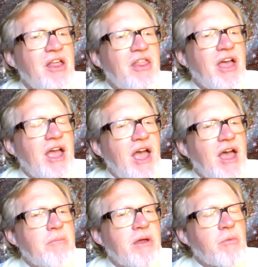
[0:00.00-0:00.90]
they
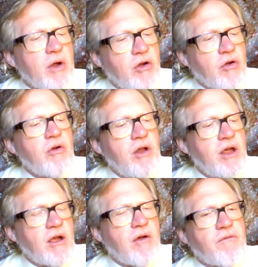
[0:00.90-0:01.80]
had been
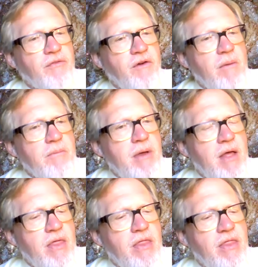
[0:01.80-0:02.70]
recruiting from
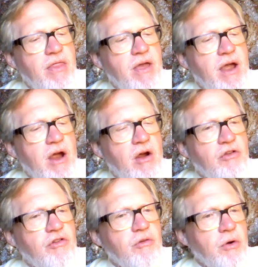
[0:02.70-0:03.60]

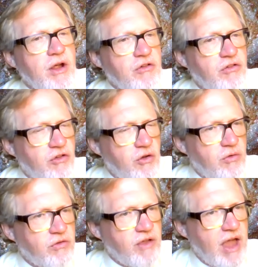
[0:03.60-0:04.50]
there to bring
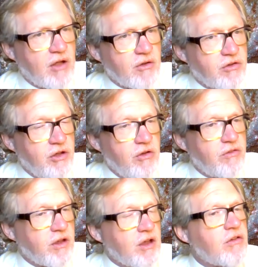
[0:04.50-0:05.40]
students down to
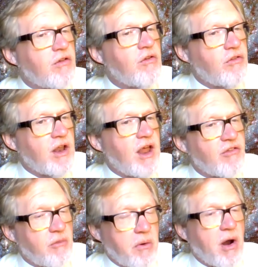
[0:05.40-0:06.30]
Houston because Houston
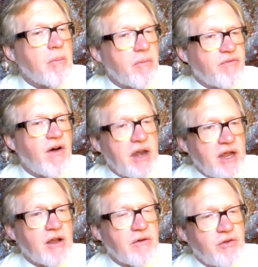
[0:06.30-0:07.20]
has a problem of
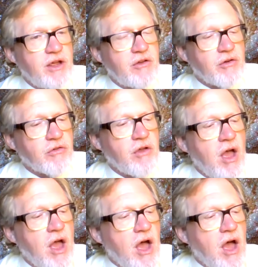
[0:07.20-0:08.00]
finding enough teachers.